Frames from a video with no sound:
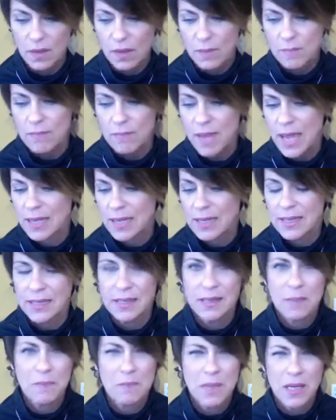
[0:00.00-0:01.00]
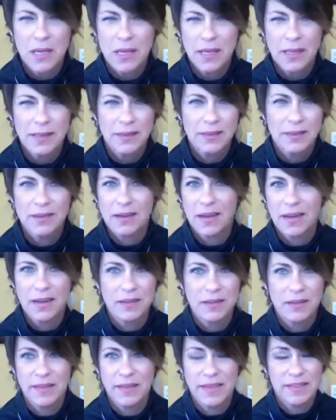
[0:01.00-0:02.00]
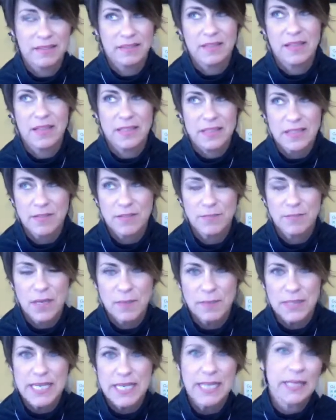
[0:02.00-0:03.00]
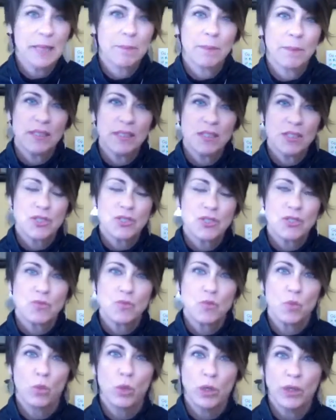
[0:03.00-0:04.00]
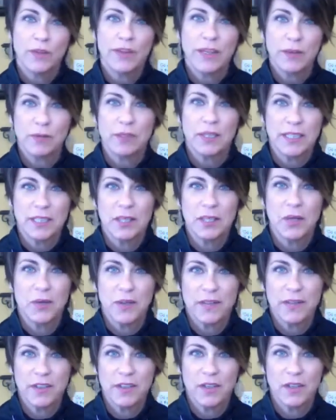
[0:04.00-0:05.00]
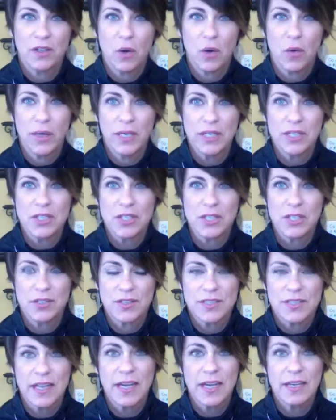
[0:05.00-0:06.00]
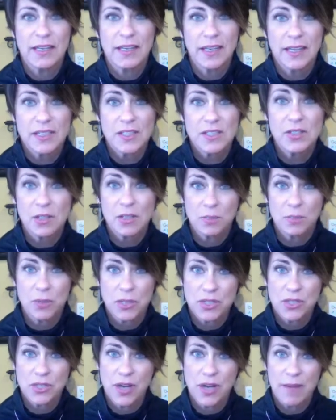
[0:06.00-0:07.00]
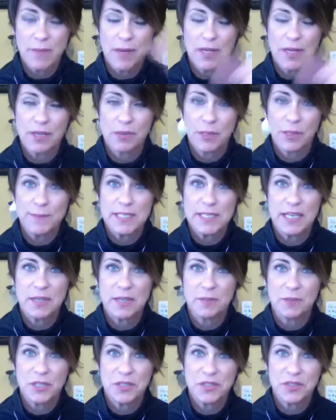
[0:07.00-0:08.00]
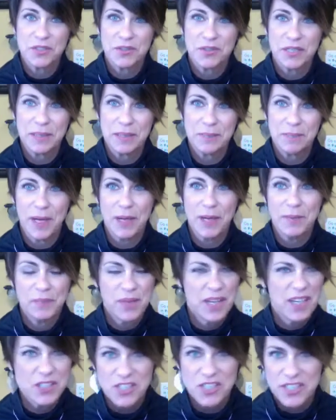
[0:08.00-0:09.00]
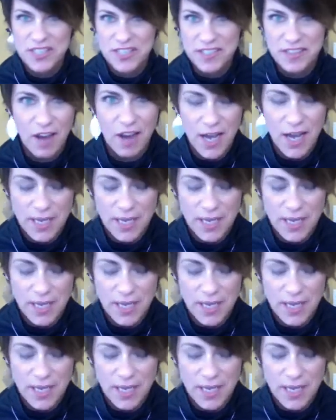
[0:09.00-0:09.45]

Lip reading: Manny in a Minute, that stuff might be taken. But will they really know that they're going to your site? Yes, you can put your name on your website when you do it, but just a thought